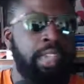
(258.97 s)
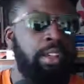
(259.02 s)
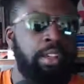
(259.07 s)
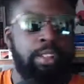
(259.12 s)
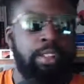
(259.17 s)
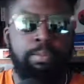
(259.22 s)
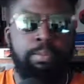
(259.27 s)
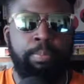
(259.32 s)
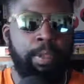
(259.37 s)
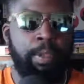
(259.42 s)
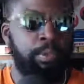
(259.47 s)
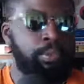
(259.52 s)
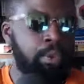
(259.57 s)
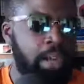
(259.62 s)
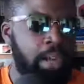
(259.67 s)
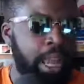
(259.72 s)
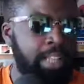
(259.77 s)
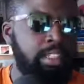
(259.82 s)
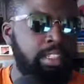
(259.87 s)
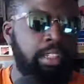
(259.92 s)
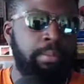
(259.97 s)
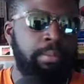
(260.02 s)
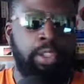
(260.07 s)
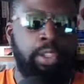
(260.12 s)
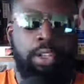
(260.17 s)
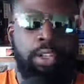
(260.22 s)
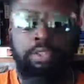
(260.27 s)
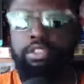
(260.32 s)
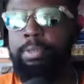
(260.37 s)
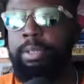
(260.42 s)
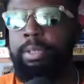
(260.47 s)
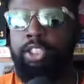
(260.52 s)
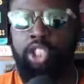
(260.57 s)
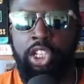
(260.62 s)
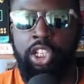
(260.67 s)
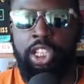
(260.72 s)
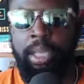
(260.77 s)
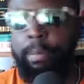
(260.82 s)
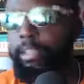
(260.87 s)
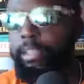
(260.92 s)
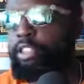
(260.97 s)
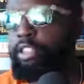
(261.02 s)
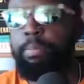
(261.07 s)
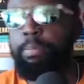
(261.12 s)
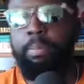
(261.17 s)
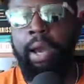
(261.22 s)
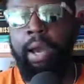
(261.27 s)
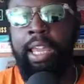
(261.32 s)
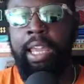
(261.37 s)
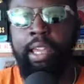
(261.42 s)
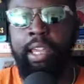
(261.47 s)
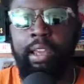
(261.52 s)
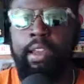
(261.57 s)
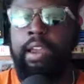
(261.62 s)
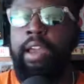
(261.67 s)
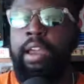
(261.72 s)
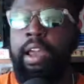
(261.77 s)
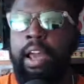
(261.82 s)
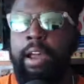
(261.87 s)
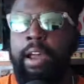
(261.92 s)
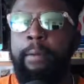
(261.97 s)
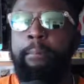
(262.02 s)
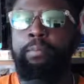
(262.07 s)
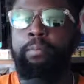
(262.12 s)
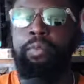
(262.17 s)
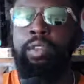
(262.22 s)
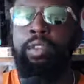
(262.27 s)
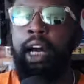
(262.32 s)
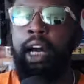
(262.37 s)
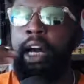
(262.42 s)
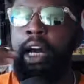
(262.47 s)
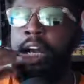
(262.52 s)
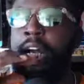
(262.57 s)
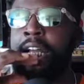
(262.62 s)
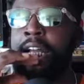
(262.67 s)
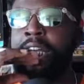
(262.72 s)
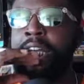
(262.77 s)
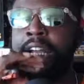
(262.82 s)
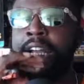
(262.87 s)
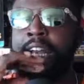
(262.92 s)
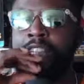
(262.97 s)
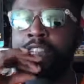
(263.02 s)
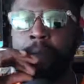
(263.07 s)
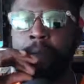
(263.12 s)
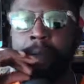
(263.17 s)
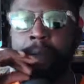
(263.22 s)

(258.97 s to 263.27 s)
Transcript: You can just bid for an item. You can also be cheeky, you can just buy it it um, uh, an, an item.